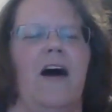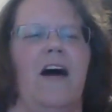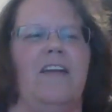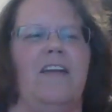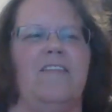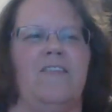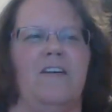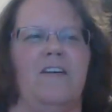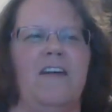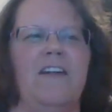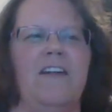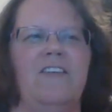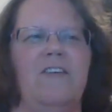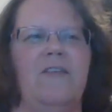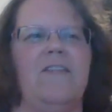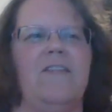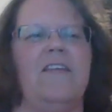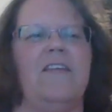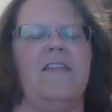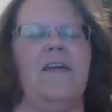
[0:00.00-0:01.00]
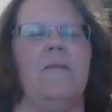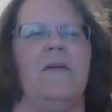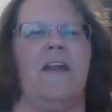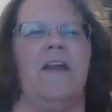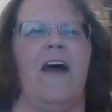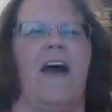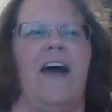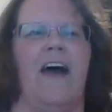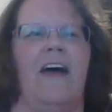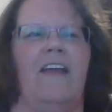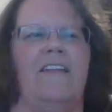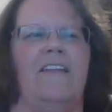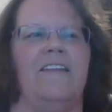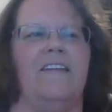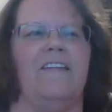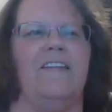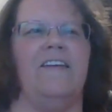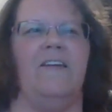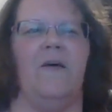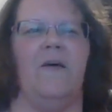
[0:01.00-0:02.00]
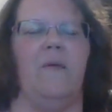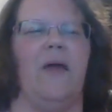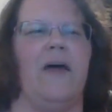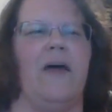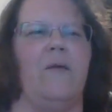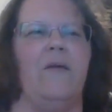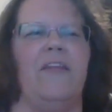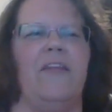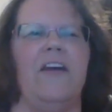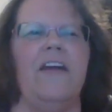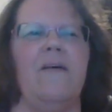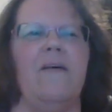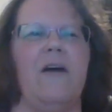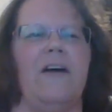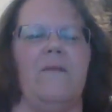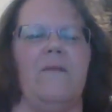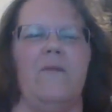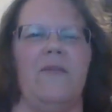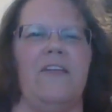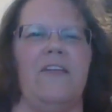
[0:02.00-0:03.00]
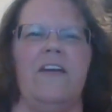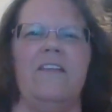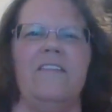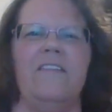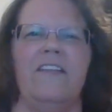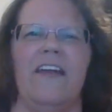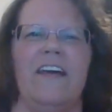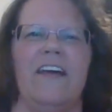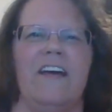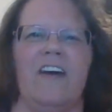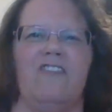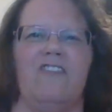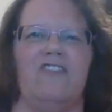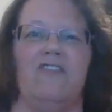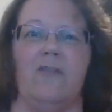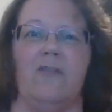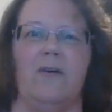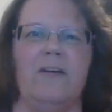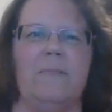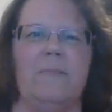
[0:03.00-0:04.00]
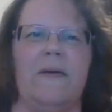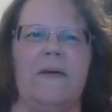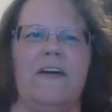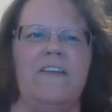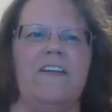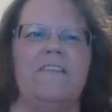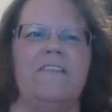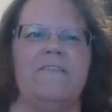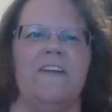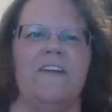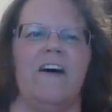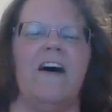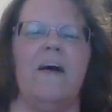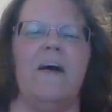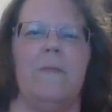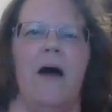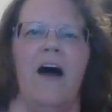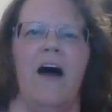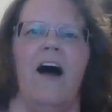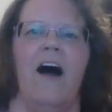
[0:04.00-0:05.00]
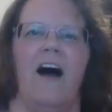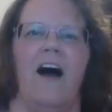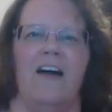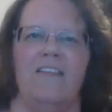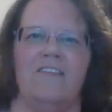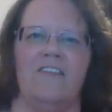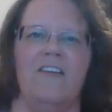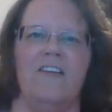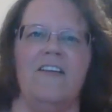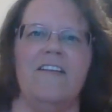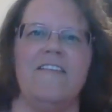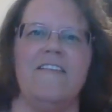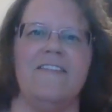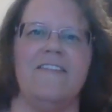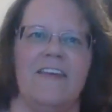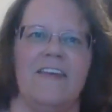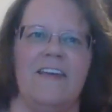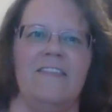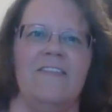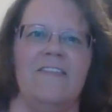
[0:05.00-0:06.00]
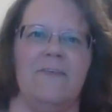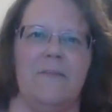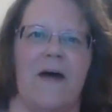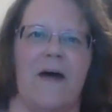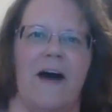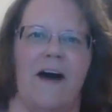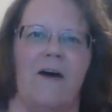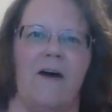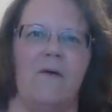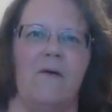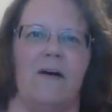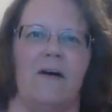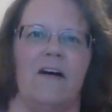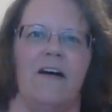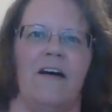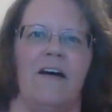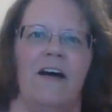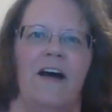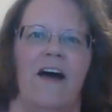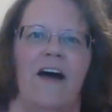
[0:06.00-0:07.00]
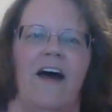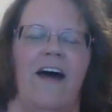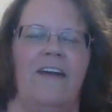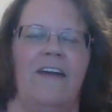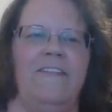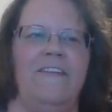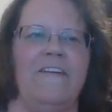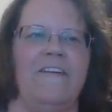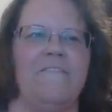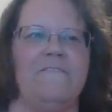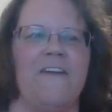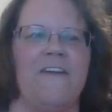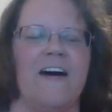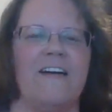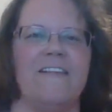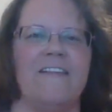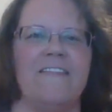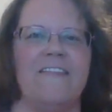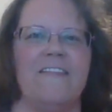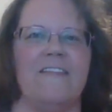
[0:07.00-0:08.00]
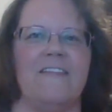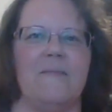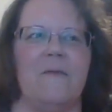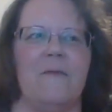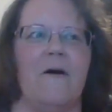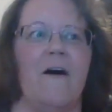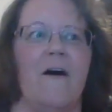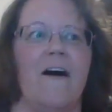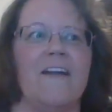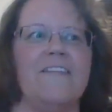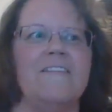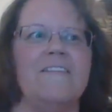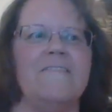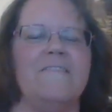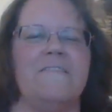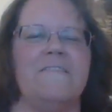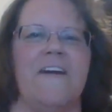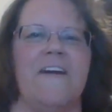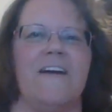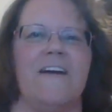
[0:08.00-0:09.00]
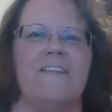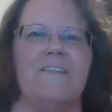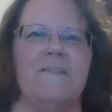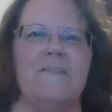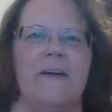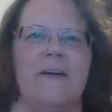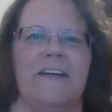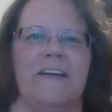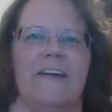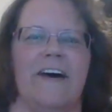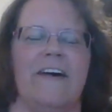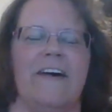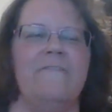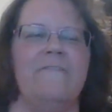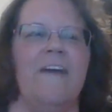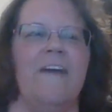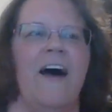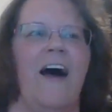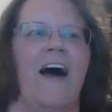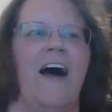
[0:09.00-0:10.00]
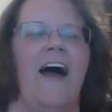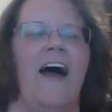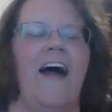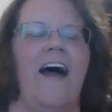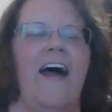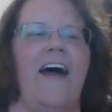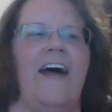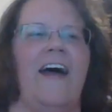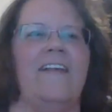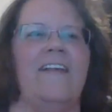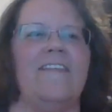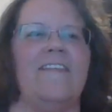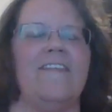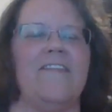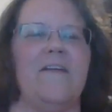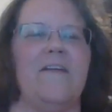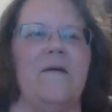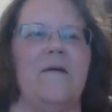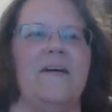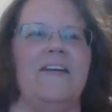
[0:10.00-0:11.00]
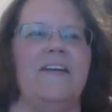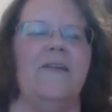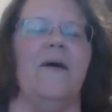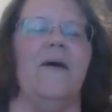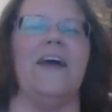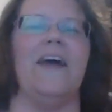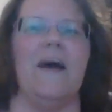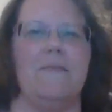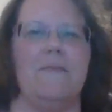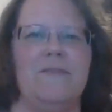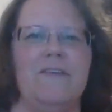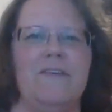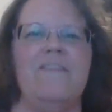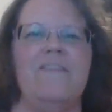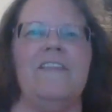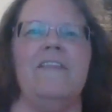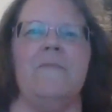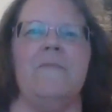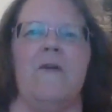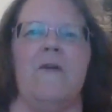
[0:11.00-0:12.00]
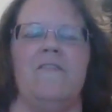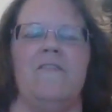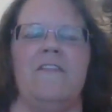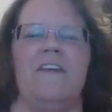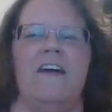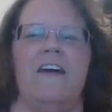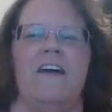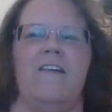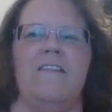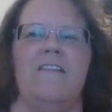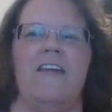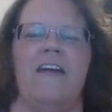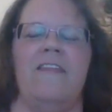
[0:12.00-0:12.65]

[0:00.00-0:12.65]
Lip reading: I started using them, and like within like a short period of time, I started seeing their power and the positive effects on my life. And so, I kept using them over the years.